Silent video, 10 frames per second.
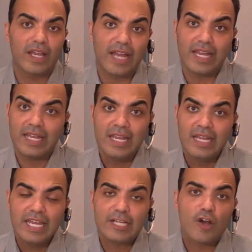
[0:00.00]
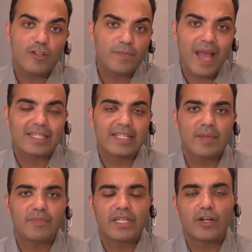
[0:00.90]
And it goes back to
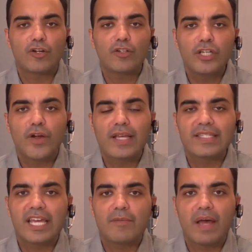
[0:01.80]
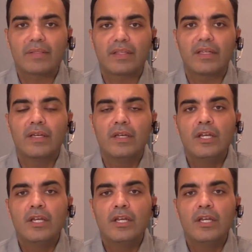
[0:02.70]
something earlier I said about the